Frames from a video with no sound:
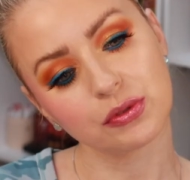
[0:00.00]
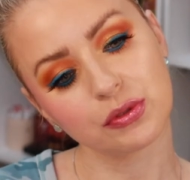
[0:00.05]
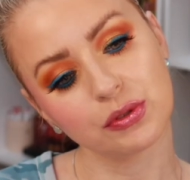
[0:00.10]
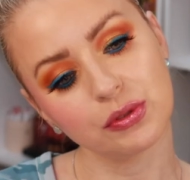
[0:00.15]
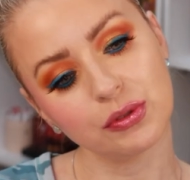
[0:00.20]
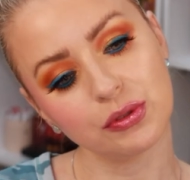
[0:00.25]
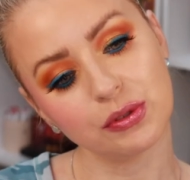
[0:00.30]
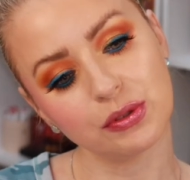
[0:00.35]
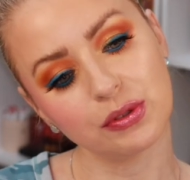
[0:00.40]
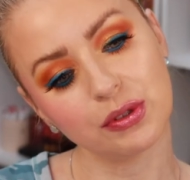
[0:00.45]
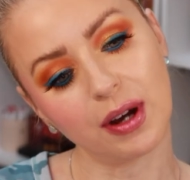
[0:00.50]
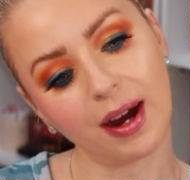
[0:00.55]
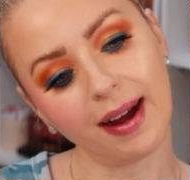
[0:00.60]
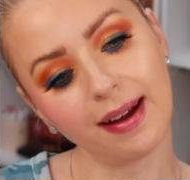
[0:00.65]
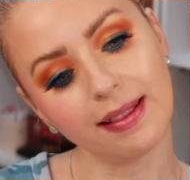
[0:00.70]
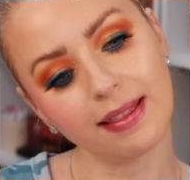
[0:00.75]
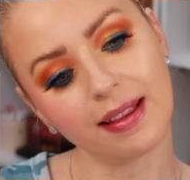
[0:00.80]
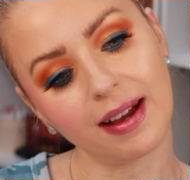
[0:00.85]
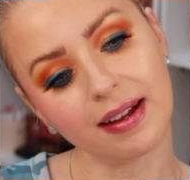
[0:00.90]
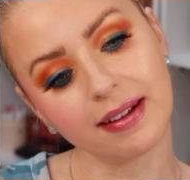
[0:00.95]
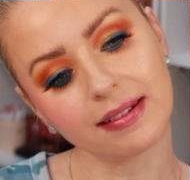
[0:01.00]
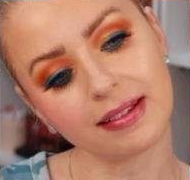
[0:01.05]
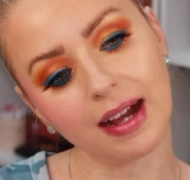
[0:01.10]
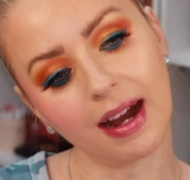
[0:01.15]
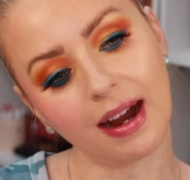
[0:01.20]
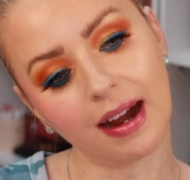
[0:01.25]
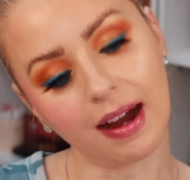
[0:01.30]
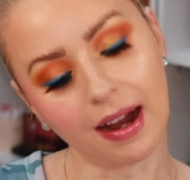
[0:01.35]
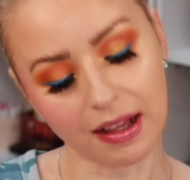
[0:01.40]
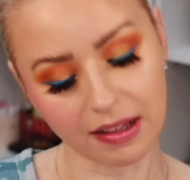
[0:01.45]
Ooh, I like
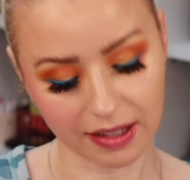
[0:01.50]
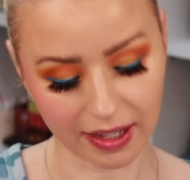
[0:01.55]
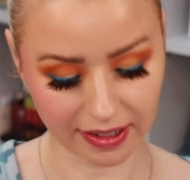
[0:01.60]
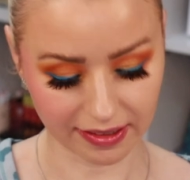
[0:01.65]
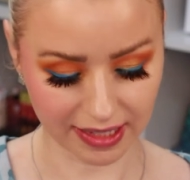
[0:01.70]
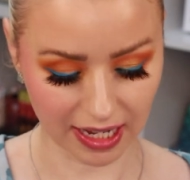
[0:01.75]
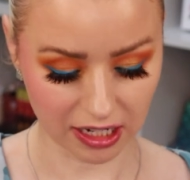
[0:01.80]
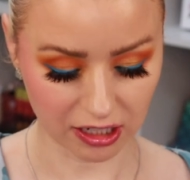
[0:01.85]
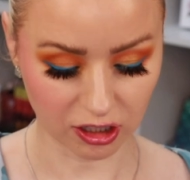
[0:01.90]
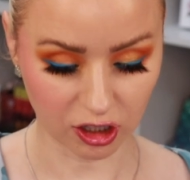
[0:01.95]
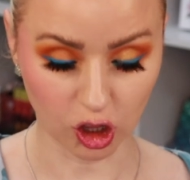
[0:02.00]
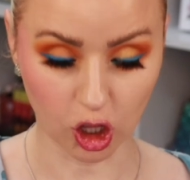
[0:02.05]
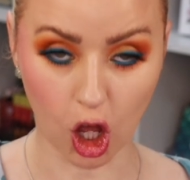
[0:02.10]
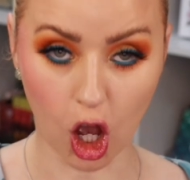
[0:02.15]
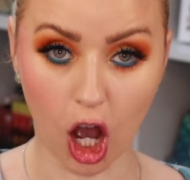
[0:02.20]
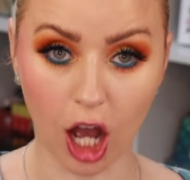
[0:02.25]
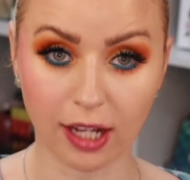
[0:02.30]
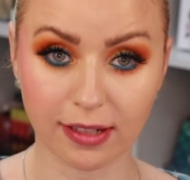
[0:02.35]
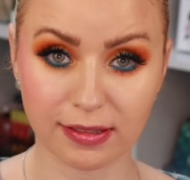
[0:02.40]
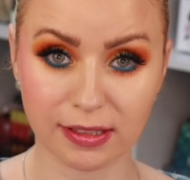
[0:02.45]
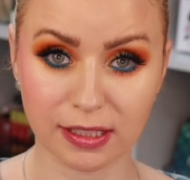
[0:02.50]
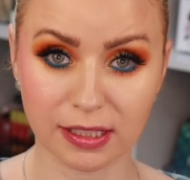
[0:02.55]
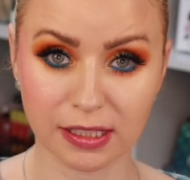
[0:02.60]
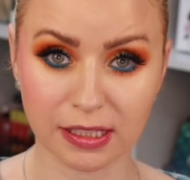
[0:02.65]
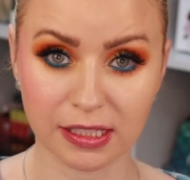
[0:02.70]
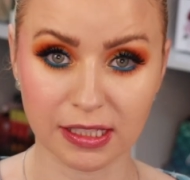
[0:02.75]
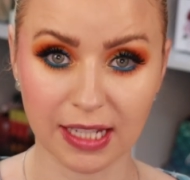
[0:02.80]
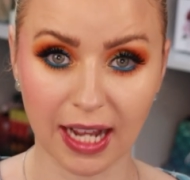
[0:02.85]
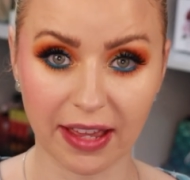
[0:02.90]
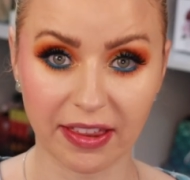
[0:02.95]
that. I like that a lot.
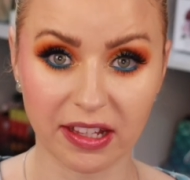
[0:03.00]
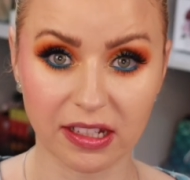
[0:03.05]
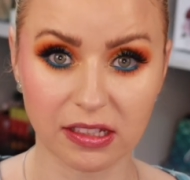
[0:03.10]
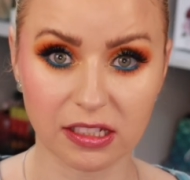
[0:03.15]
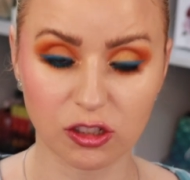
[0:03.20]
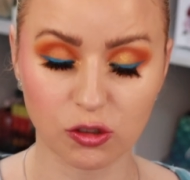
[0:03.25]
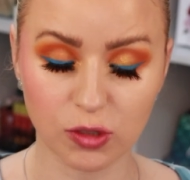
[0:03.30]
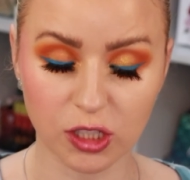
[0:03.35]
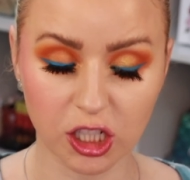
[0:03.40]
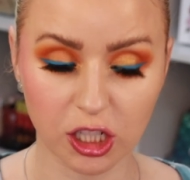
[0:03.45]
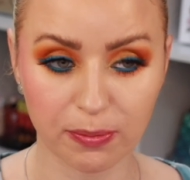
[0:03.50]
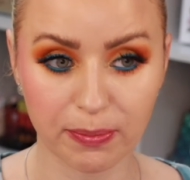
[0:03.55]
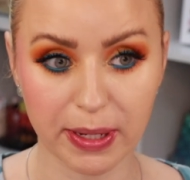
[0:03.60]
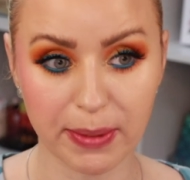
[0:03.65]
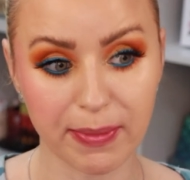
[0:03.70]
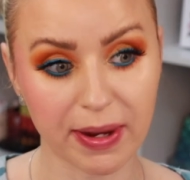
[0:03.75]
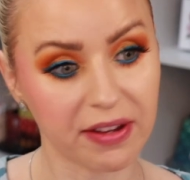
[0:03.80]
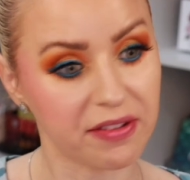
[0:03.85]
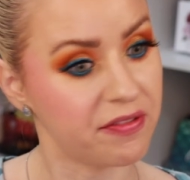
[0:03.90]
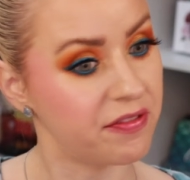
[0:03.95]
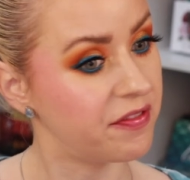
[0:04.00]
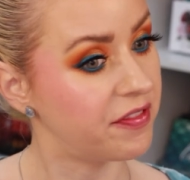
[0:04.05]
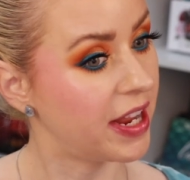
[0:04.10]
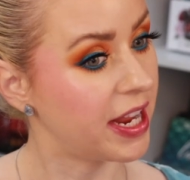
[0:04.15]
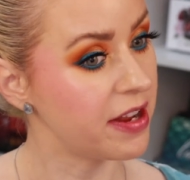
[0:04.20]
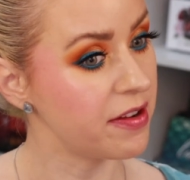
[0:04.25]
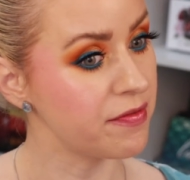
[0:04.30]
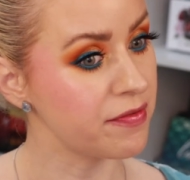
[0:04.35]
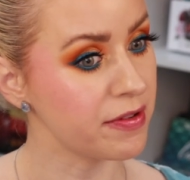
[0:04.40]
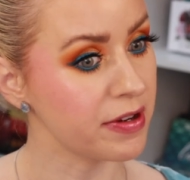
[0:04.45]
I think this one could be my
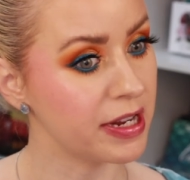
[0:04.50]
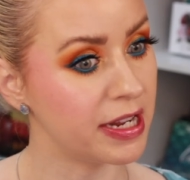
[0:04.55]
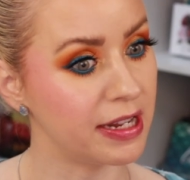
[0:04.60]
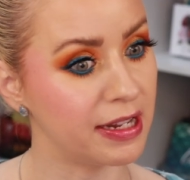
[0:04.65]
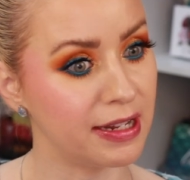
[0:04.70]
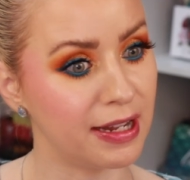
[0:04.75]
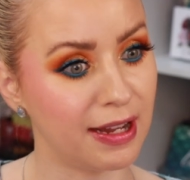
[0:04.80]
favorite.